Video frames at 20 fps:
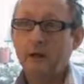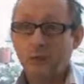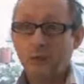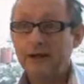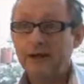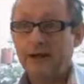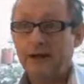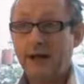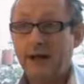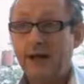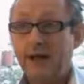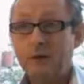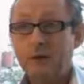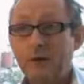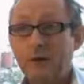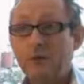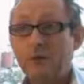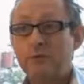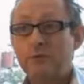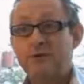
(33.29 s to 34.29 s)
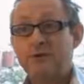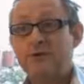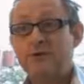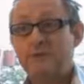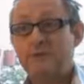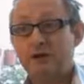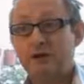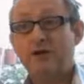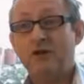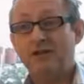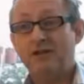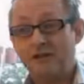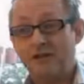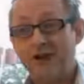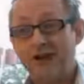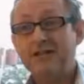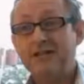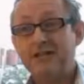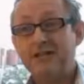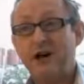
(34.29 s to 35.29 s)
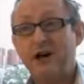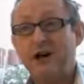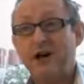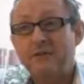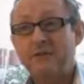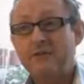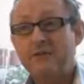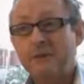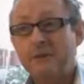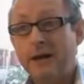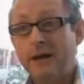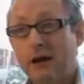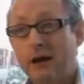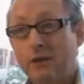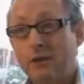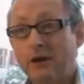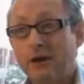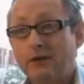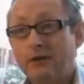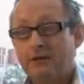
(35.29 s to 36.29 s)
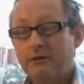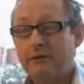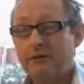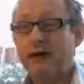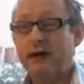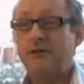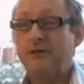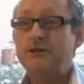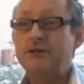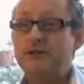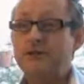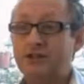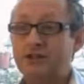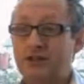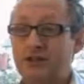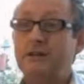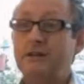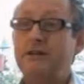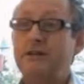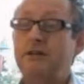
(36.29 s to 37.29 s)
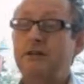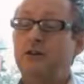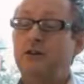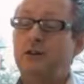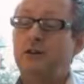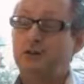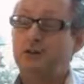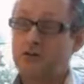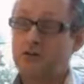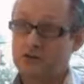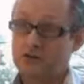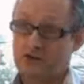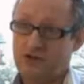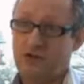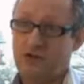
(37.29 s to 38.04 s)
One day, one woman said to me, "You're the fattest guy I'd ever been out with," and the seed was